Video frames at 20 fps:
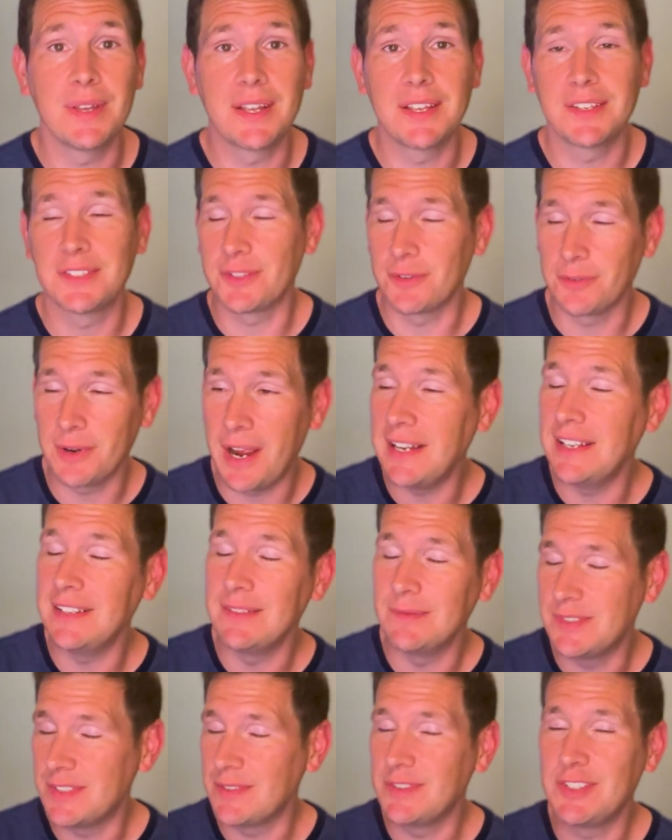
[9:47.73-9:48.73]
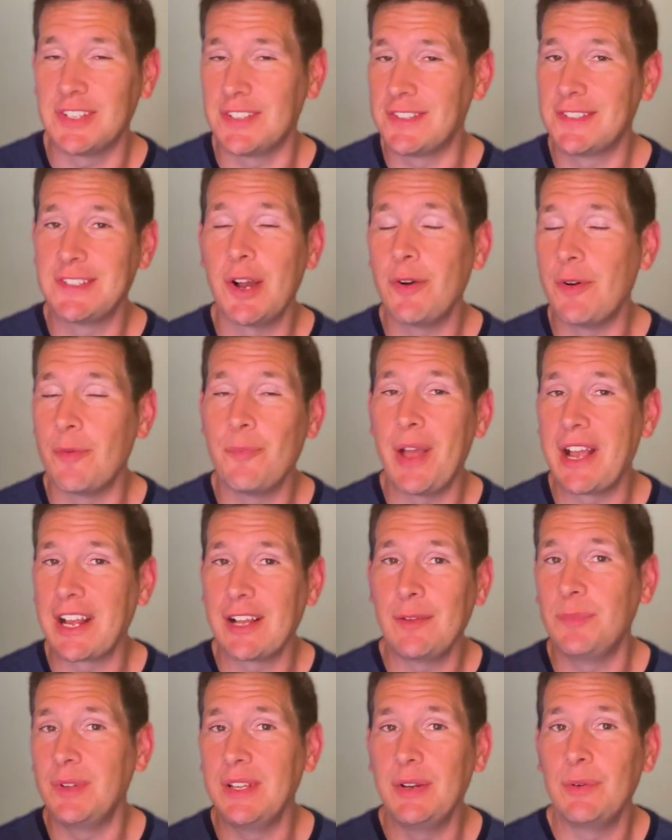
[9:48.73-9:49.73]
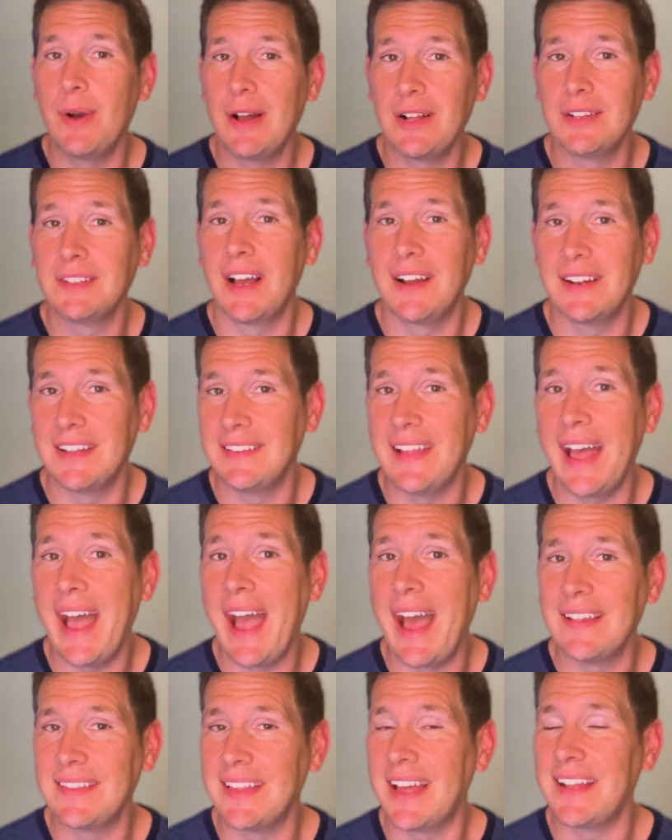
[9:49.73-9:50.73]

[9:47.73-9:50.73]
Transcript: because the writing's just so impeccably well done in that.